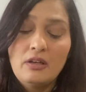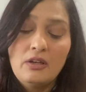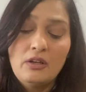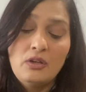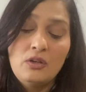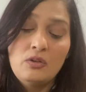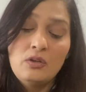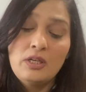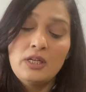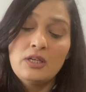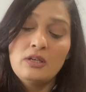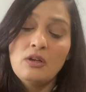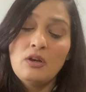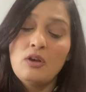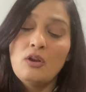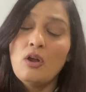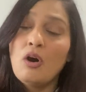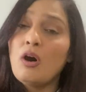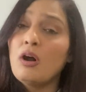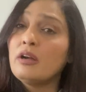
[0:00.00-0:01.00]
You need a
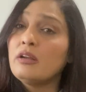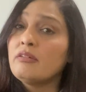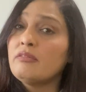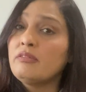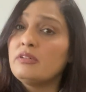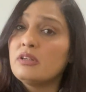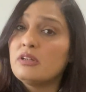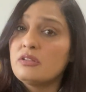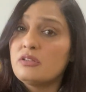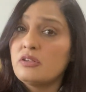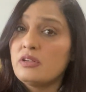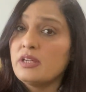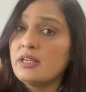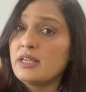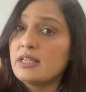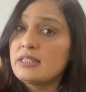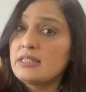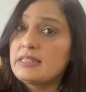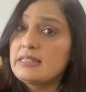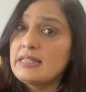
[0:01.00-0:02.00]
lot of nurturing
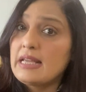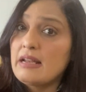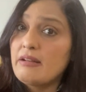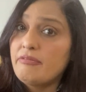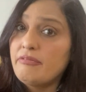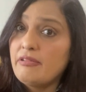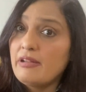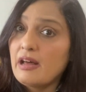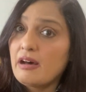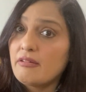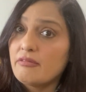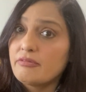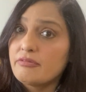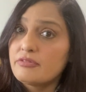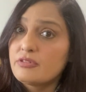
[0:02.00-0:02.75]
and self-love.